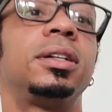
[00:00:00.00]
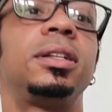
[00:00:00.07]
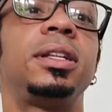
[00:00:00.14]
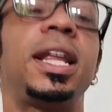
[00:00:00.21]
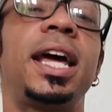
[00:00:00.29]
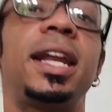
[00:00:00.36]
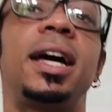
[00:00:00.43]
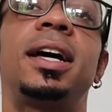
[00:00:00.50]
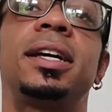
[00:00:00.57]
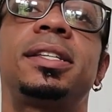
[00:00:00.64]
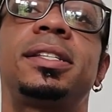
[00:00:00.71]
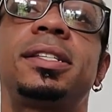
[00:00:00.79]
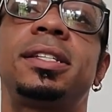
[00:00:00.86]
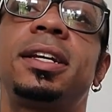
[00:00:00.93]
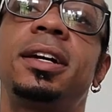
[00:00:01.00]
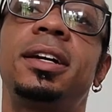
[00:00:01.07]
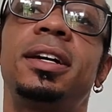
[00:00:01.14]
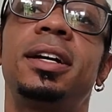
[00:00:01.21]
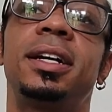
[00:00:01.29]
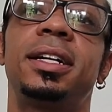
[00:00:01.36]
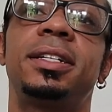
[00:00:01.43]
let us
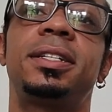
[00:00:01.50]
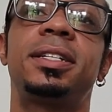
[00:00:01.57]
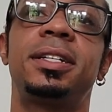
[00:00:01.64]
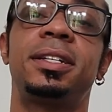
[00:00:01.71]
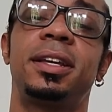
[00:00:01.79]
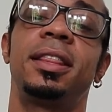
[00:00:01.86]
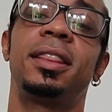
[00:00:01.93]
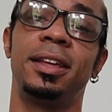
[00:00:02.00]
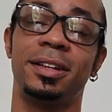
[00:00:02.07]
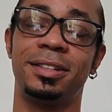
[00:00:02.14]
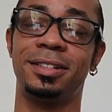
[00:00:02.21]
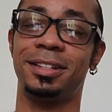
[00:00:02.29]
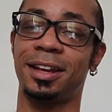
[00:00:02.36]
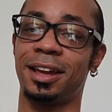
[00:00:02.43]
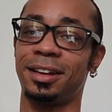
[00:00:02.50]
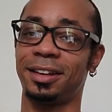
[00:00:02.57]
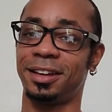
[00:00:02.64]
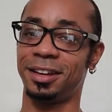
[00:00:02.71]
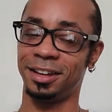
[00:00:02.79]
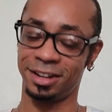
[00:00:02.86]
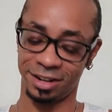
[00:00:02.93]
cut the deck
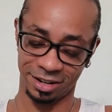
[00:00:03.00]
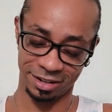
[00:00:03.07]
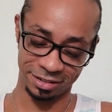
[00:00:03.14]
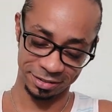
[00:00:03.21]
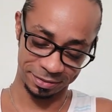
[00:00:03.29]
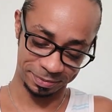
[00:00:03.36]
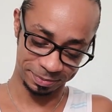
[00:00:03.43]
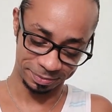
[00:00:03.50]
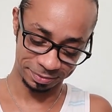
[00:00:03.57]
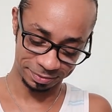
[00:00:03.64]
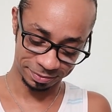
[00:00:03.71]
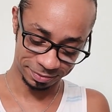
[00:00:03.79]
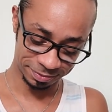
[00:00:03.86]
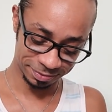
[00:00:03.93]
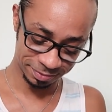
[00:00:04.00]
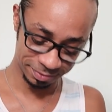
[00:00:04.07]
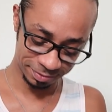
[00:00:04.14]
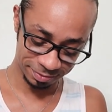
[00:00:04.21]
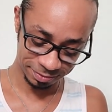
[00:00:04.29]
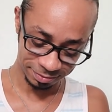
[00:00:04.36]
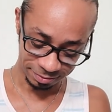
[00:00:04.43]
here.
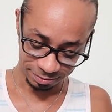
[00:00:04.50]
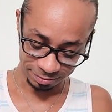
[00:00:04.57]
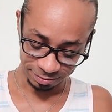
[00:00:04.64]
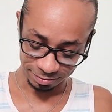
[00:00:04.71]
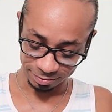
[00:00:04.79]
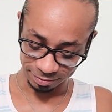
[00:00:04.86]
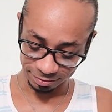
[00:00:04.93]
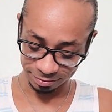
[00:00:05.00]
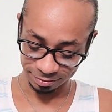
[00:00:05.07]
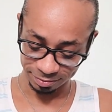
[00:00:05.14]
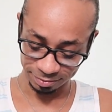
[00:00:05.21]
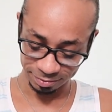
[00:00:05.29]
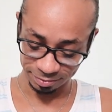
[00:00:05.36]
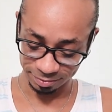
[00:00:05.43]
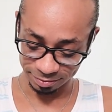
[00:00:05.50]
Boop.